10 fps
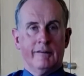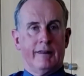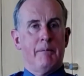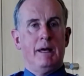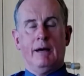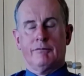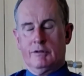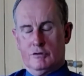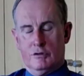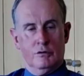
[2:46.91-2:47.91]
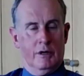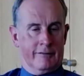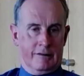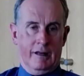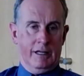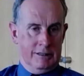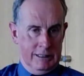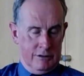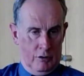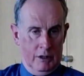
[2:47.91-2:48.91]
They may have to do a slight
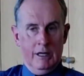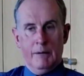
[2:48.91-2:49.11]
detour.